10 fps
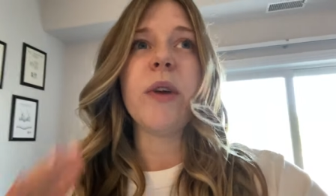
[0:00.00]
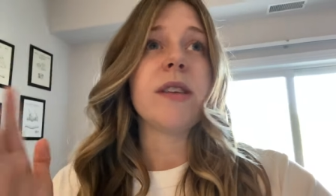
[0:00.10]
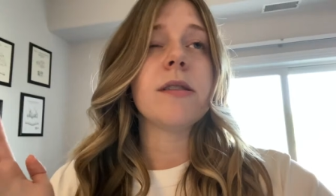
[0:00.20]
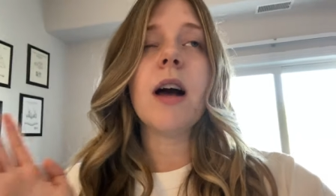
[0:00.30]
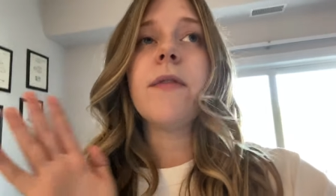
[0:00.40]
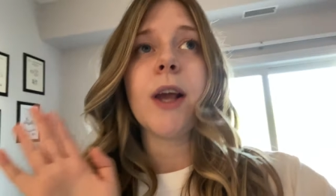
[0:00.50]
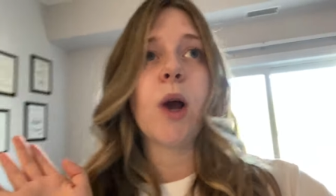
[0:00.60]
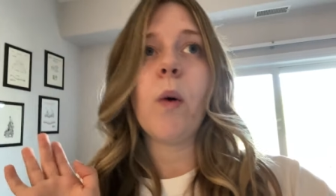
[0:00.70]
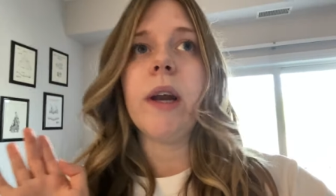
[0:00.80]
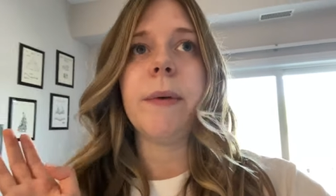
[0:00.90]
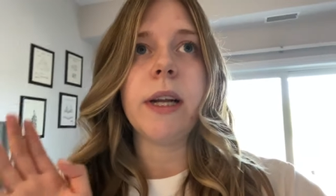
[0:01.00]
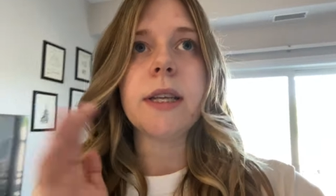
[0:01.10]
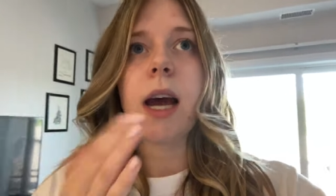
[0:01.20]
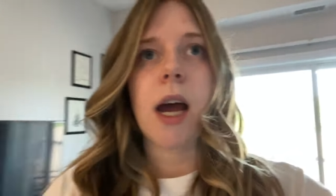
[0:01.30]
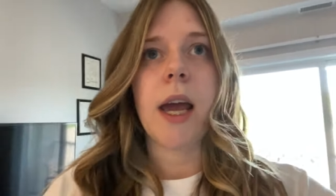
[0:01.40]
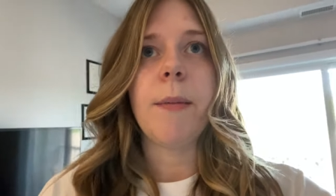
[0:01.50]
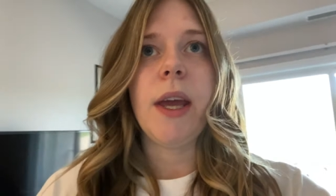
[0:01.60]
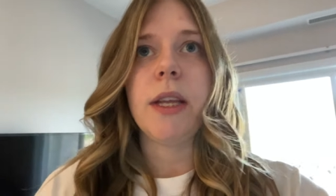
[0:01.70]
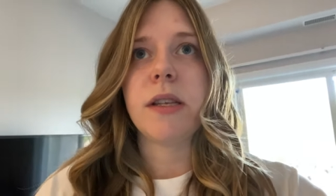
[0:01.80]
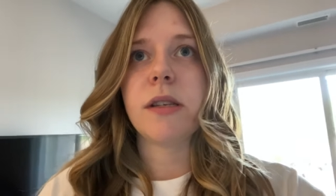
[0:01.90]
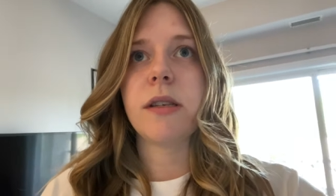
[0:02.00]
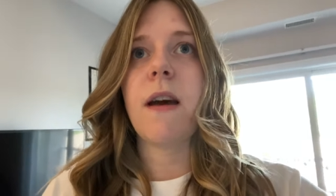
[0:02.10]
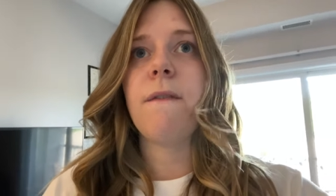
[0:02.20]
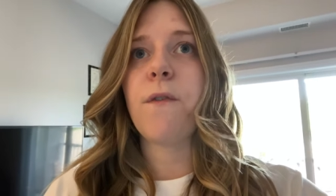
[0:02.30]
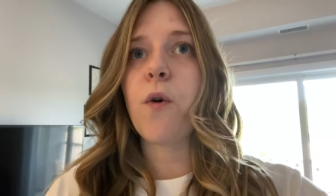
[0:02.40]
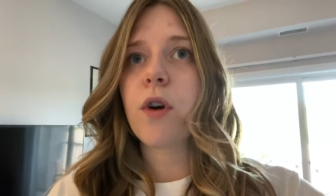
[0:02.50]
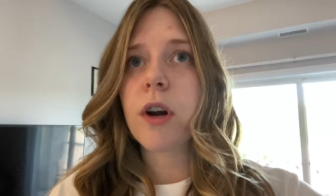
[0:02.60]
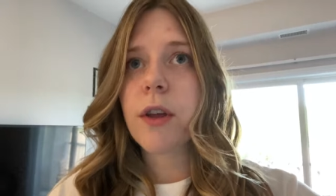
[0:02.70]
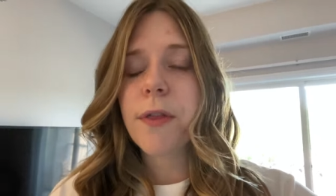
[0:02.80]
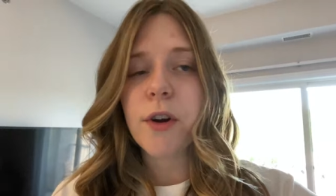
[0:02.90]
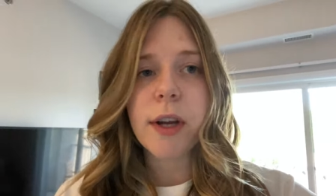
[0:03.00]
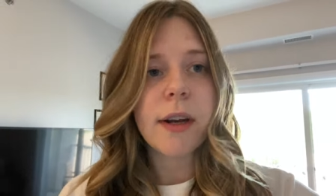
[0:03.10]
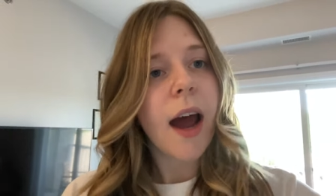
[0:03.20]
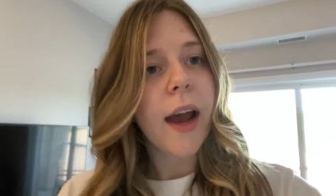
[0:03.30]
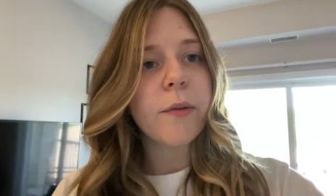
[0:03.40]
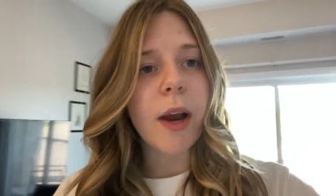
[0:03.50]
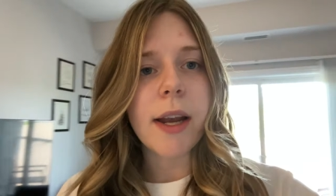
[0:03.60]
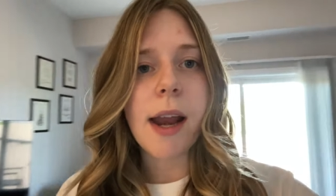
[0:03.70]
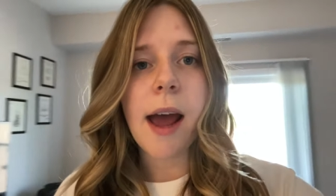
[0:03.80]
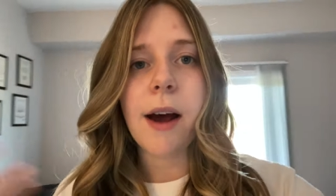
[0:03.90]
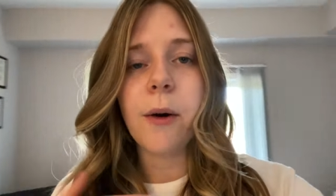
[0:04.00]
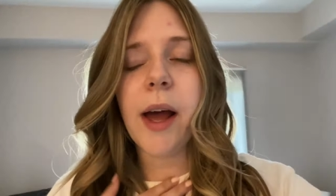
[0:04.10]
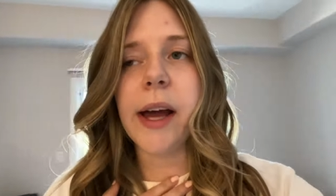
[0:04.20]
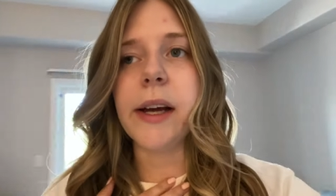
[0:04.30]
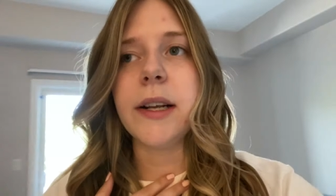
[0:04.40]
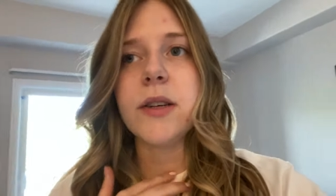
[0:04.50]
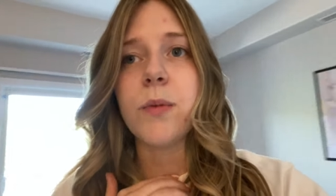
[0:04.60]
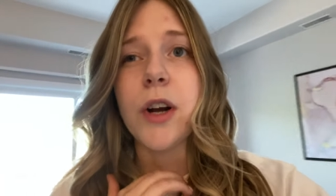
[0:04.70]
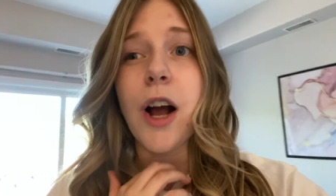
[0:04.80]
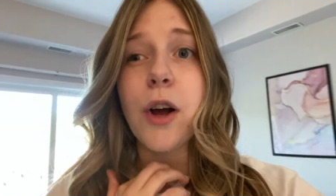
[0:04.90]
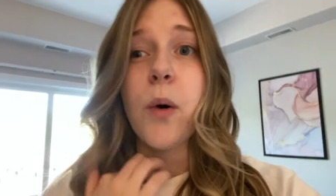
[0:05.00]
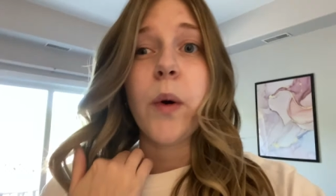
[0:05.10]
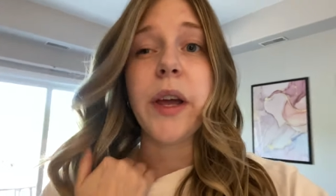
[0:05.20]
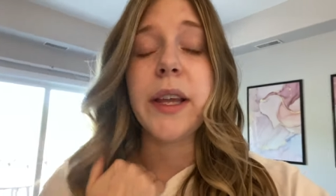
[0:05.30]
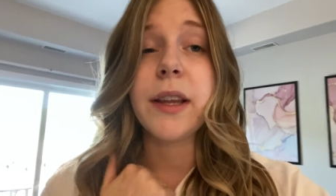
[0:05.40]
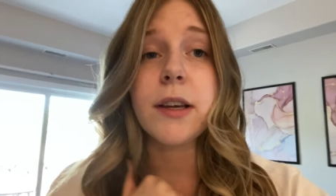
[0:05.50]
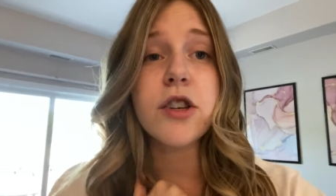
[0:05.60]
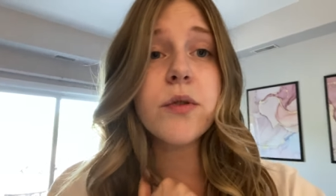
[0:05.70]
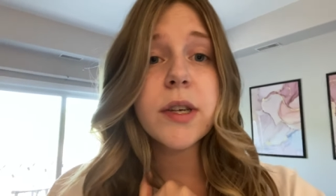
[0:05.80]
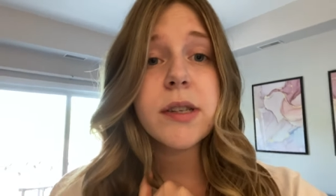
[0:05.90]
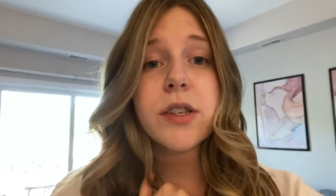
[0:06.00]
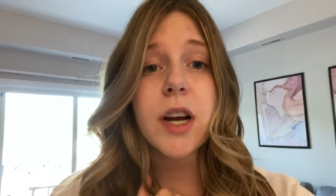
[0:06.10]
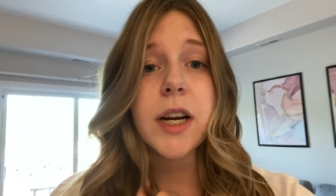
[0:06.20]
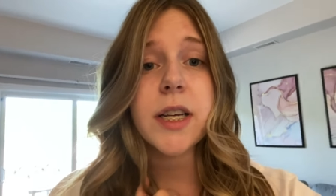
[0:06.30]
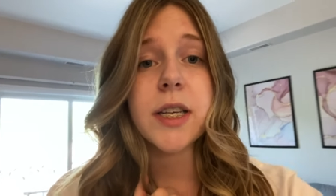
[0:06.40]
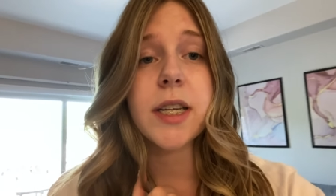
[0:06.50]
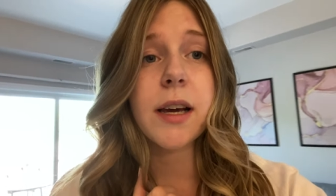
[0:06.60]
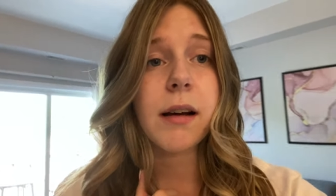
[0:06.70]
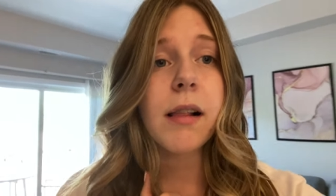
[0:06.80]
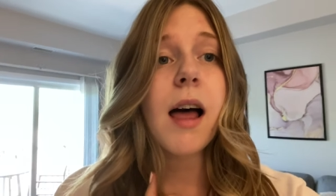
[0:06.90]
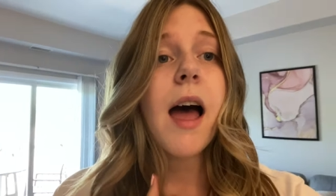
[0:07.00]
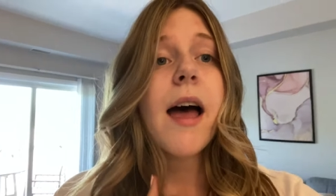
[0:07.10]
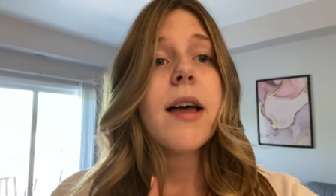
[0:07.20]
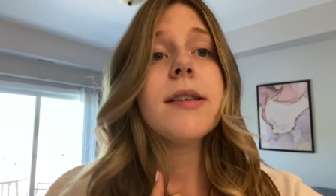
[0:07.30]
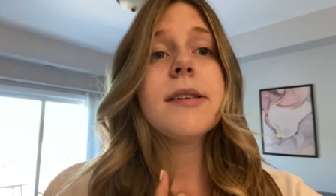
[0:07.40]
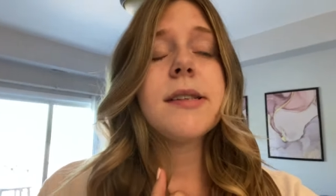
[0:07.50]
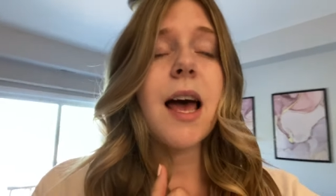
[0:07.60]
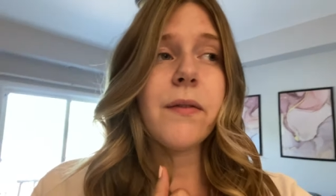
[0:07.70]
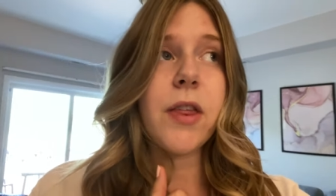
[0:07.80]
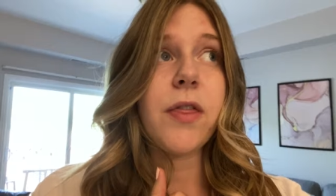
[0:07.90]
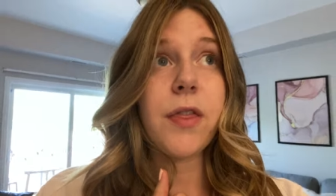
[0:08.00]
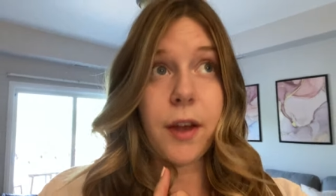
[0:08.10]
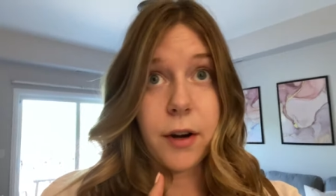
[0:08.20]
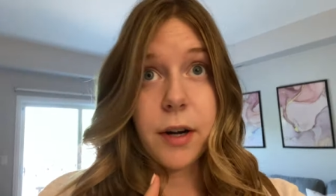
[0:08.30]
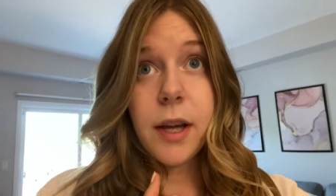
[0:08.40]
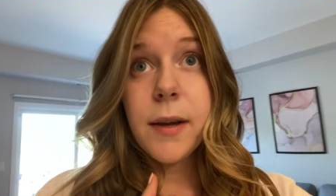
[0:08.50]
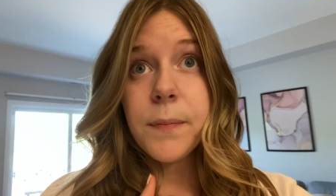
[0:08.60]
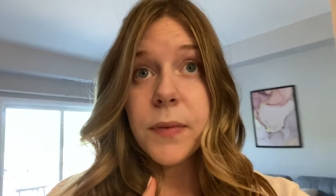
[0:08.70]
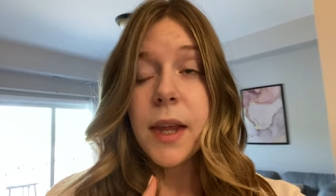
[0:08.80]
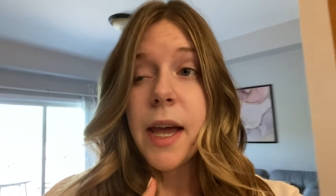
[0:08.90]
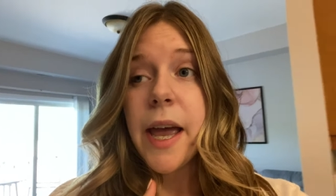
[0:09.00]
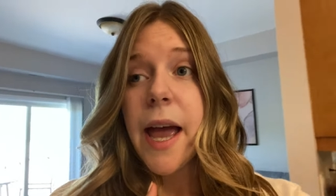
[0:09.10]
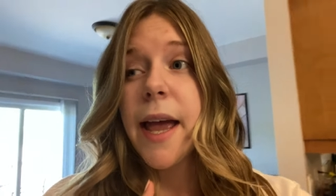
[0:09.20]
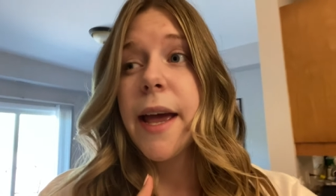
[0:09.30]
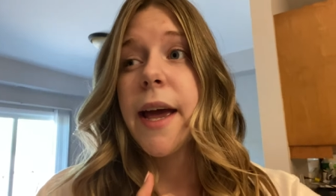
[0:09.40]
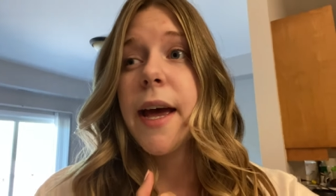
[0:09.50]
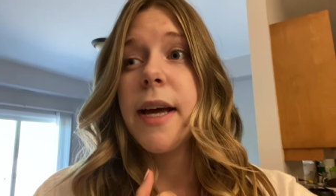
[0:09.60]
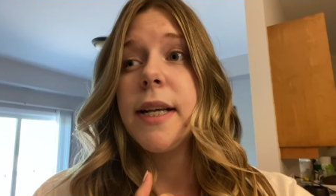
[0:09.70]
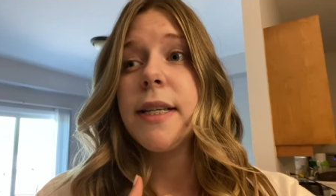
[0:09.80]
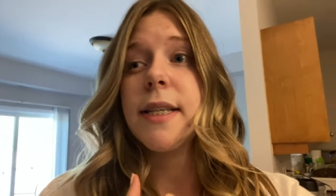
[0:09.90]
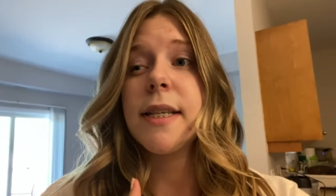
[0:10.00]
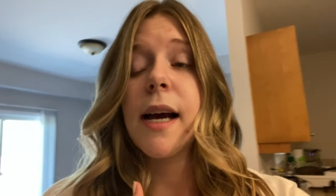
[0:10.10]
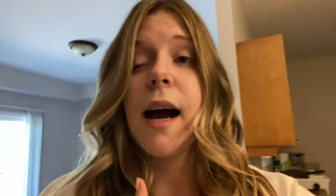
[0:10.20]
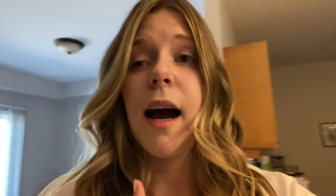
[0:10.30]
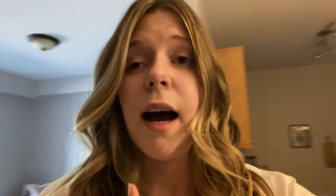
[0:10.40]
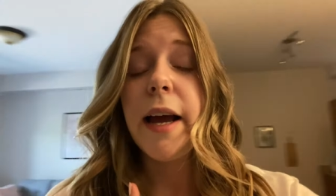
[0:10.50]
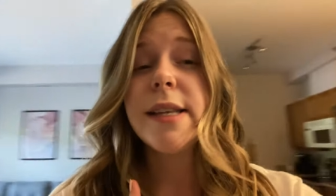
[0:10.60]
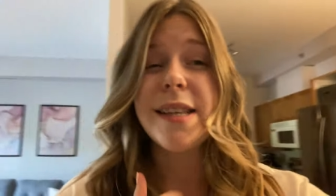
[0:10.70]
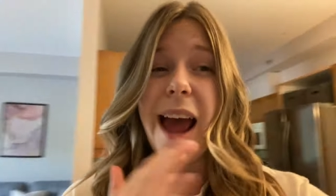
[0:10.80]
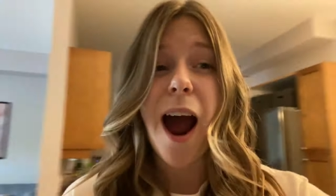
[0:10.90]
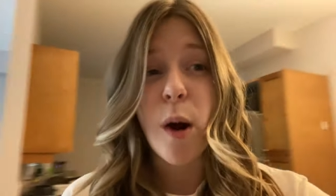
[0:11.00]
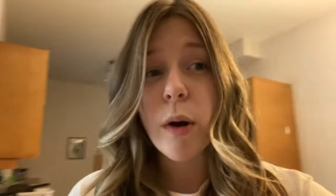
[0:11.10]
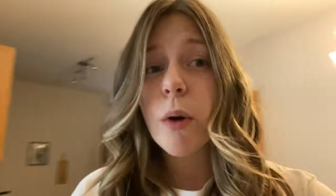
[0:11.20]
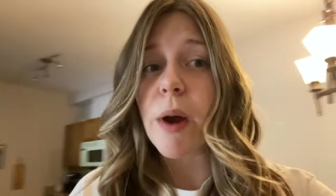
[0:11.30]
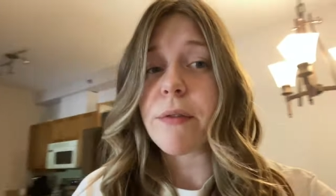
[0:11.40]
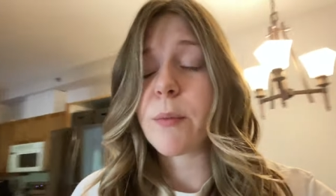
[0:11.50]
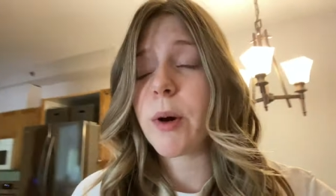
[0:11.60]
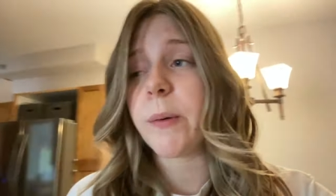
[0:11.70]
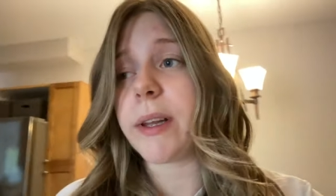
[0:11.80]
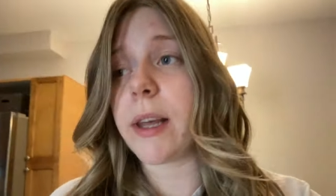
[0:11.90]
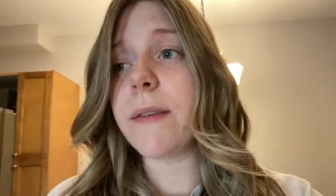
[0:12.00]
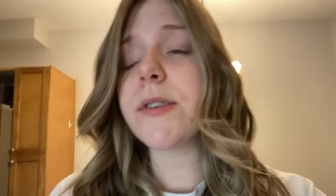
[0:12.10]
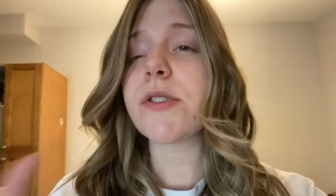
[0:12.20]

We still have like quite a bit of time. It's 4.39 right now and we're not going, the shoot doesn't start until 7.30 and uh, it's an hour away from where we live.